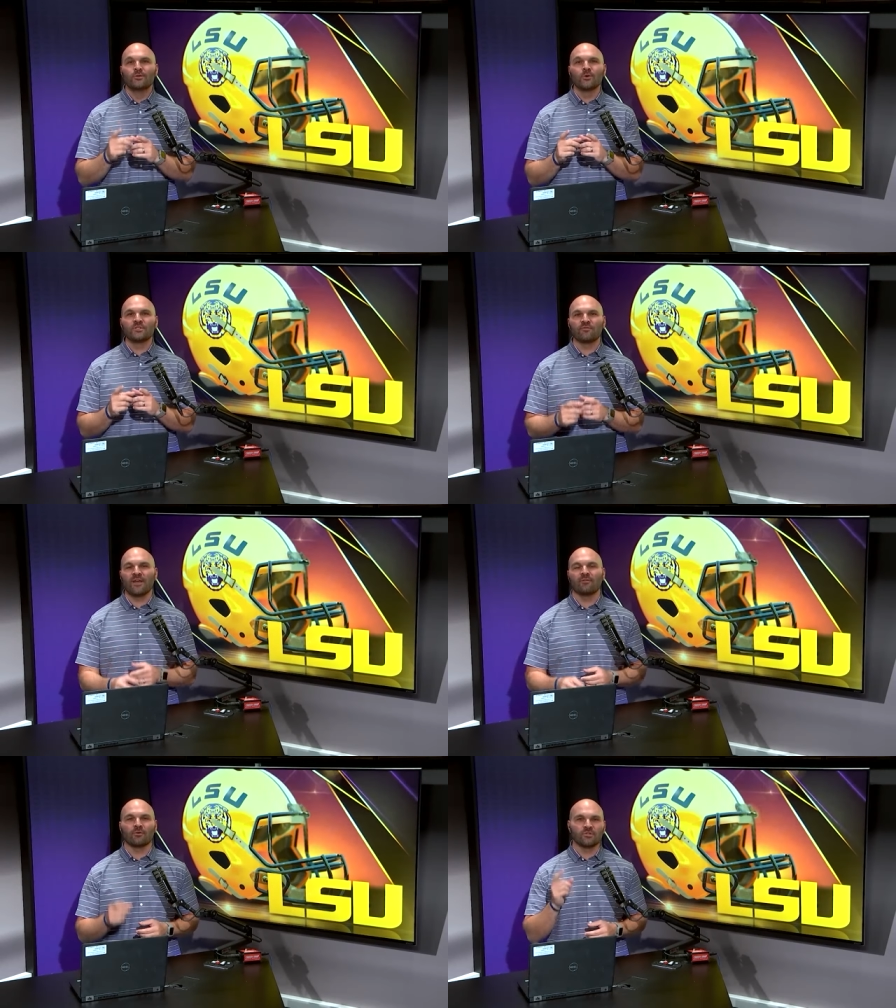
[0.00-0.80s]
Do us a
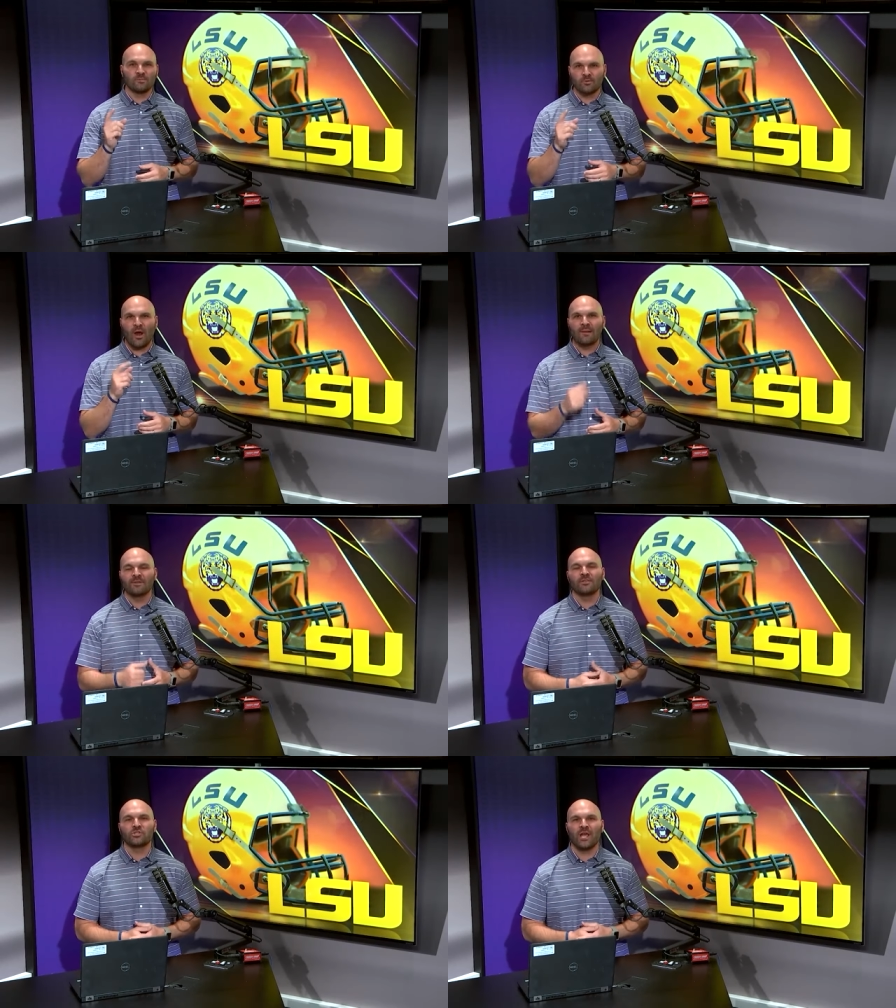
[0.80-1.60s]
favor,
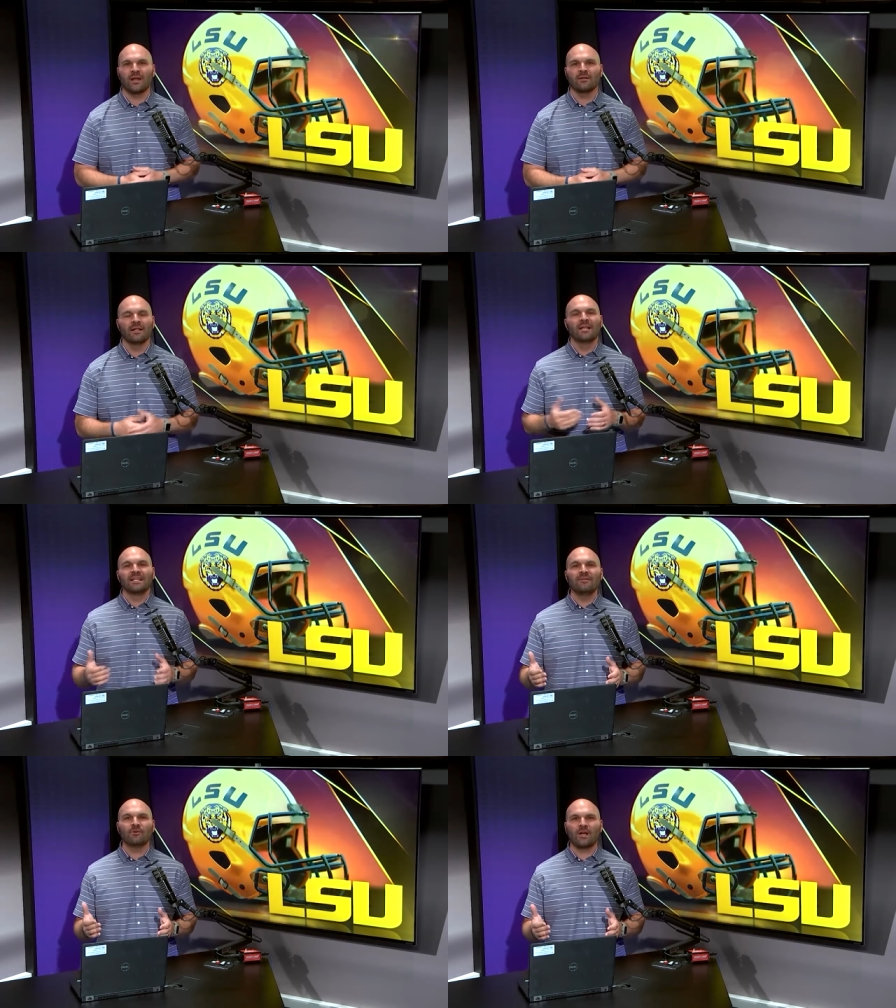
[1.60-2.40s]
subscribe to the channel,
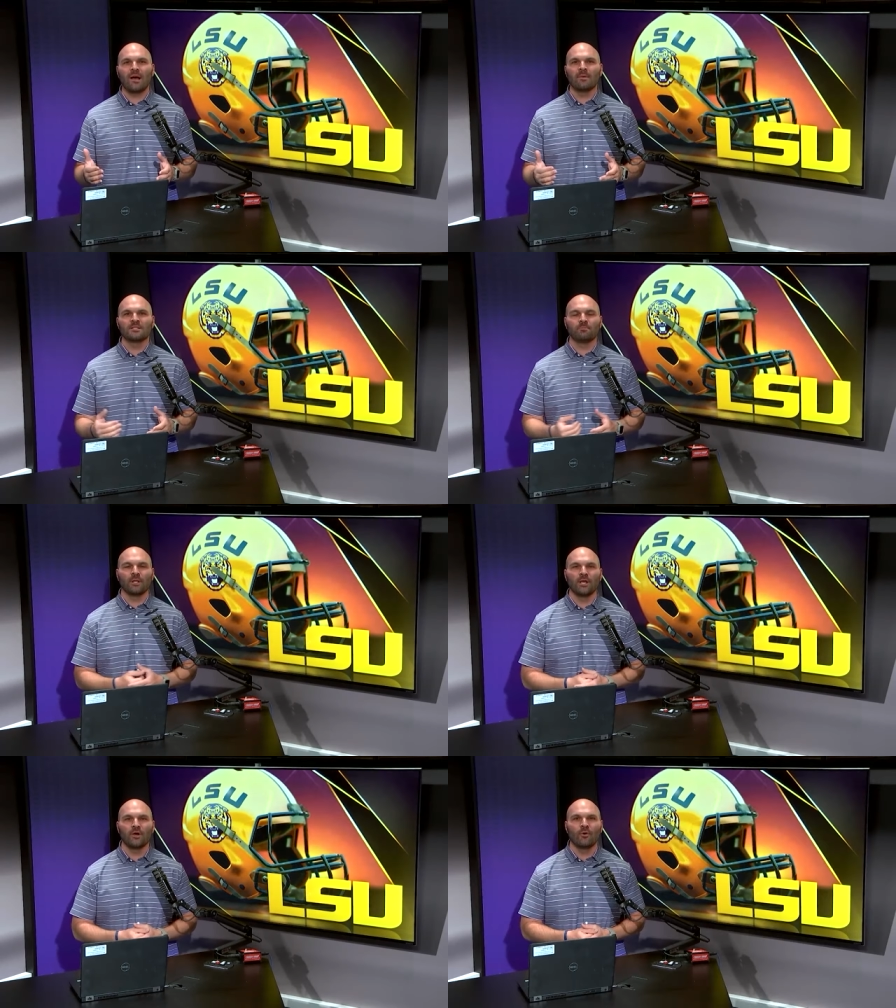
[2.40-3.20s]
leave your comments
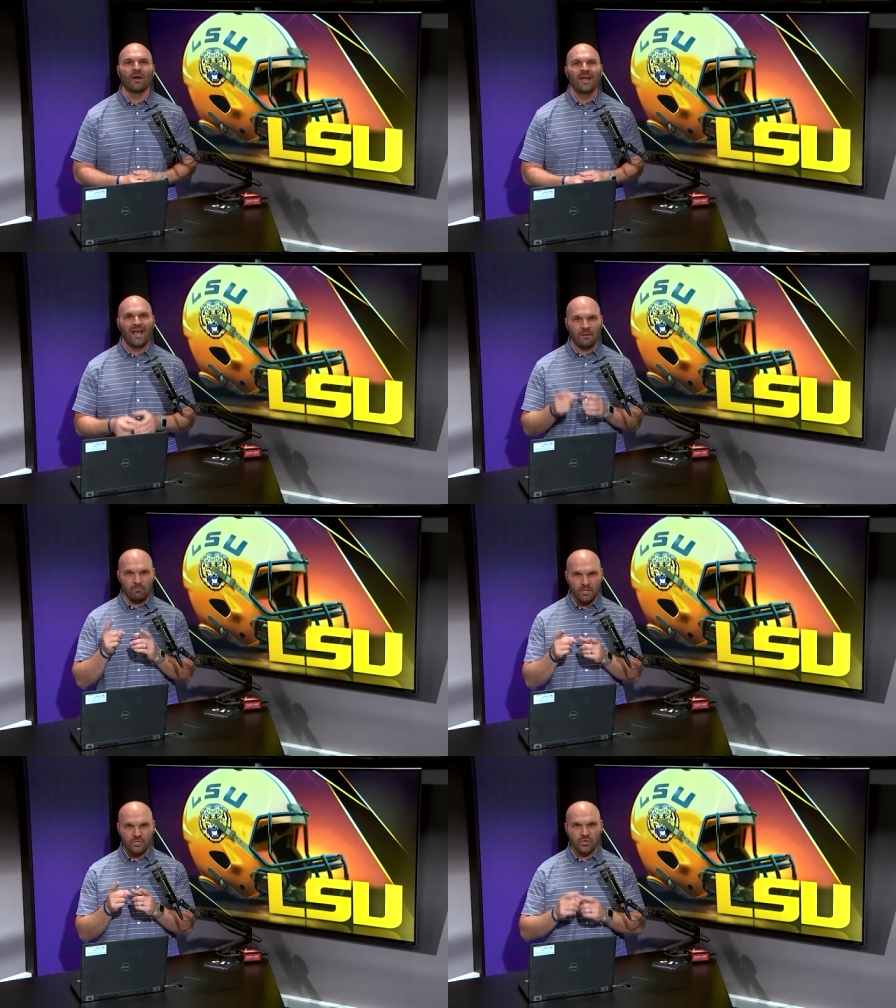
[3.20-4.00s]
below,
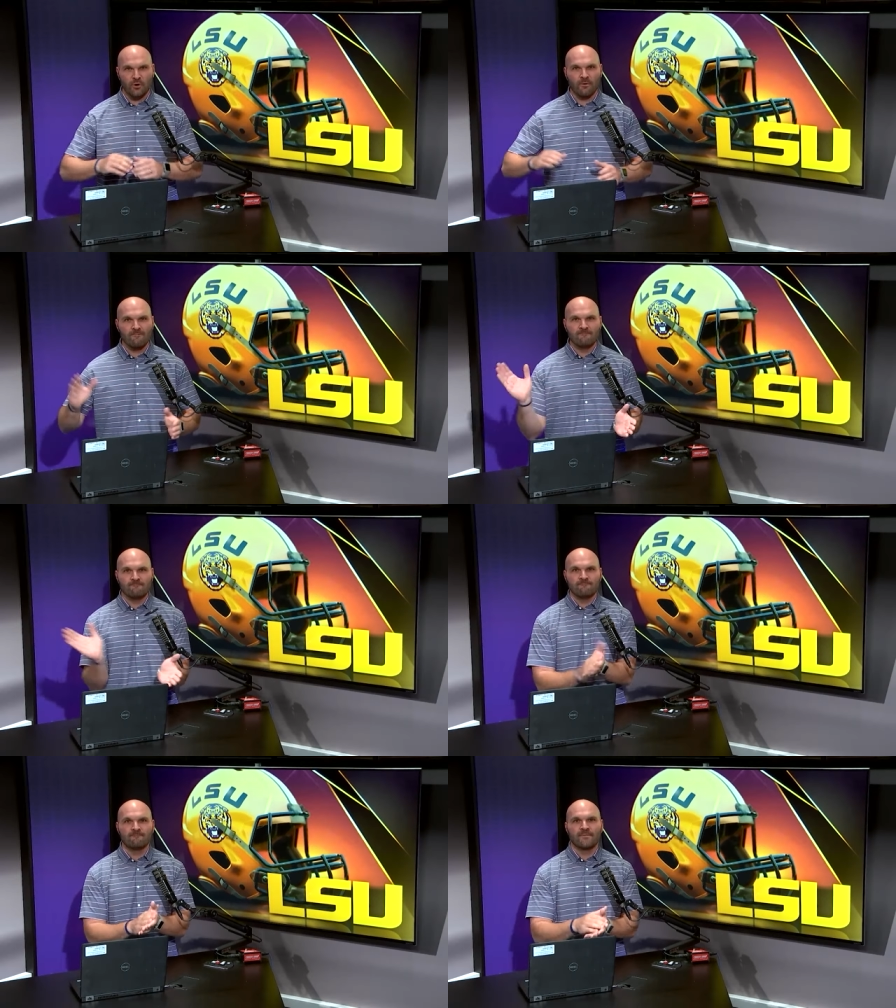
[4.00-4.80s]
and be sure
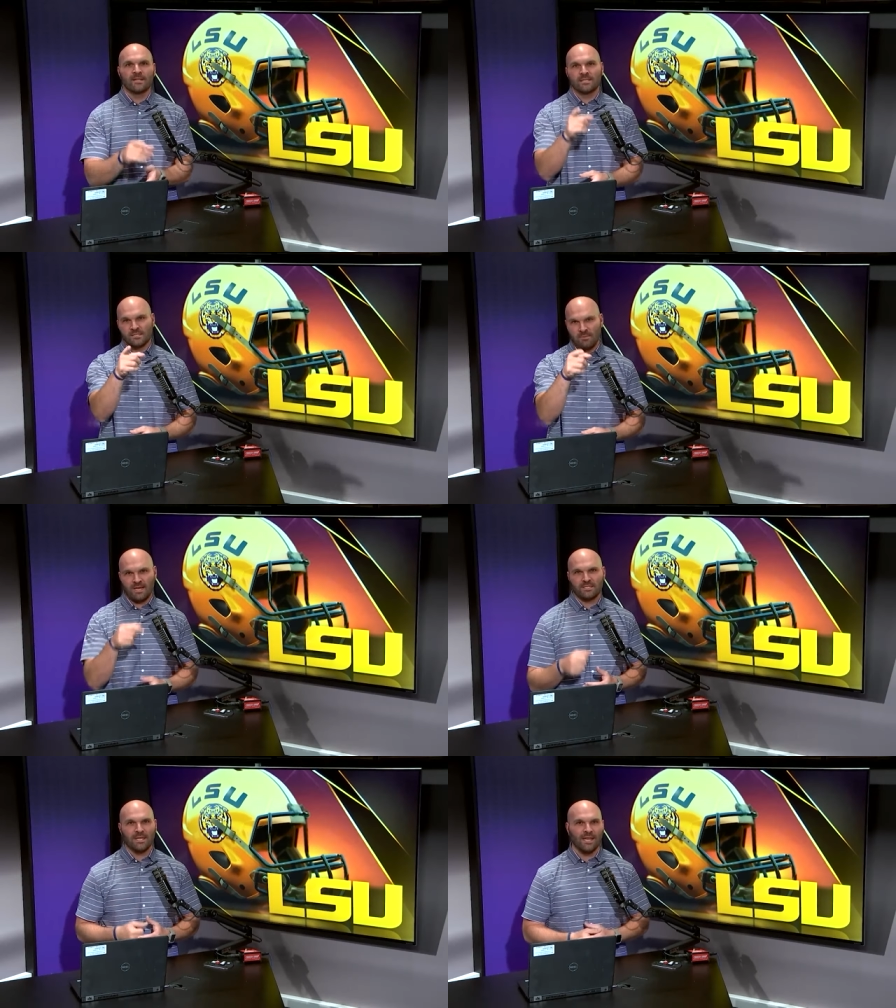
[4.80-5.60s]

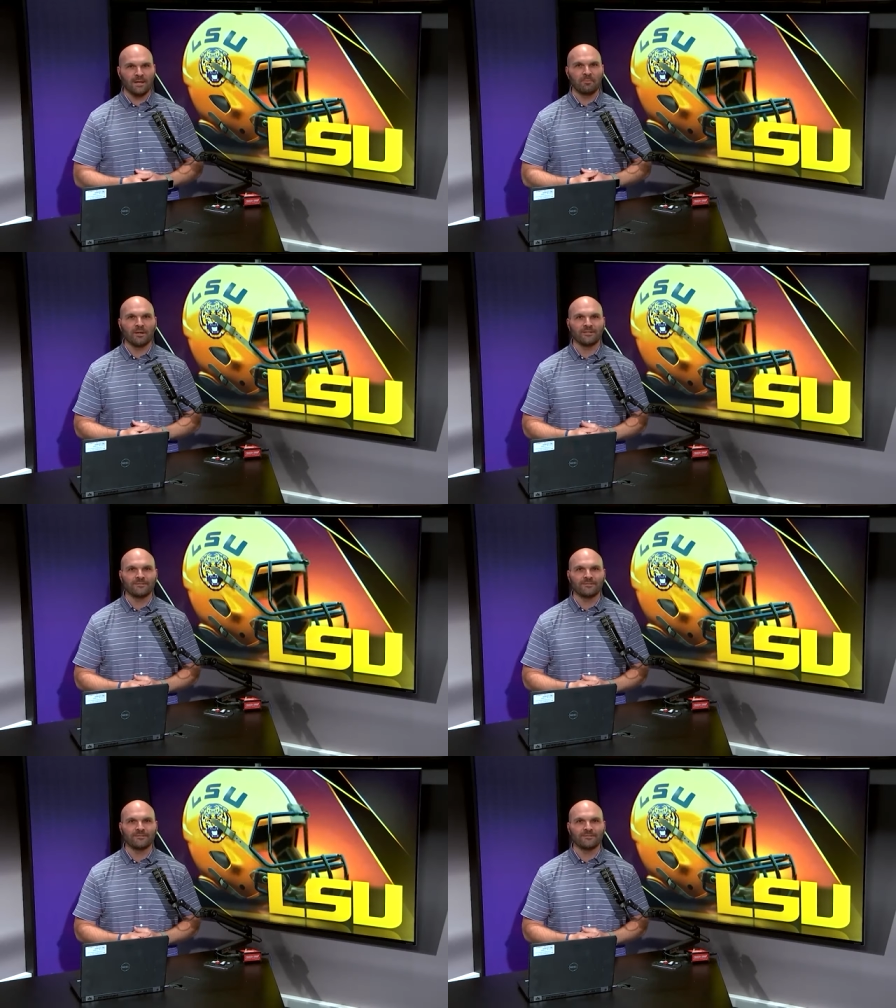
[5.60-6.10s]
smash that like